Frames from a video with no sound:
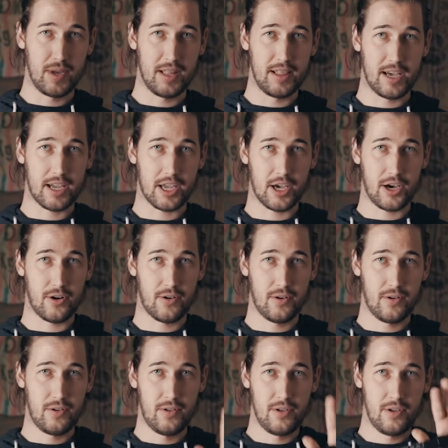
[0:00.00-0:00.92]
we let go.
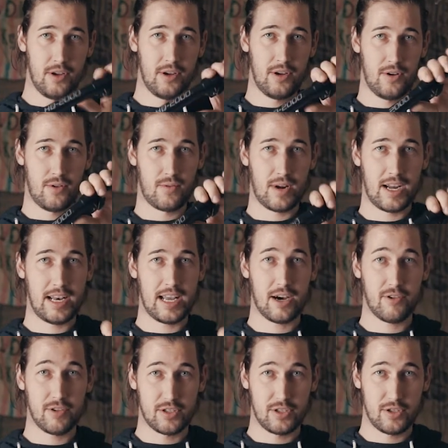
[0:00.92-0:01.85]
Right
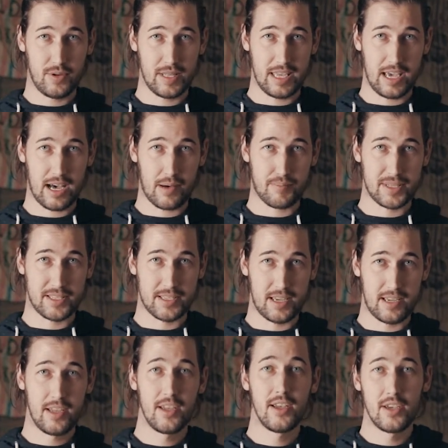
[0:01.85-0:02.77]
now it's doing the
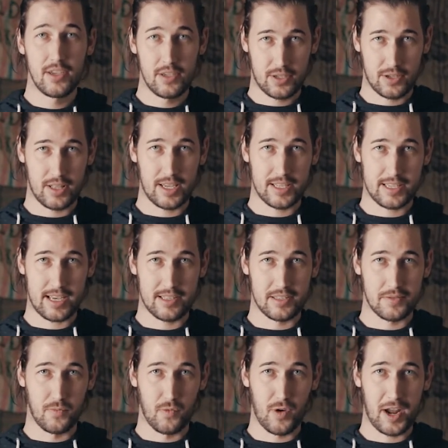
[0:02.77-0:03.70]
opposite. So let's add some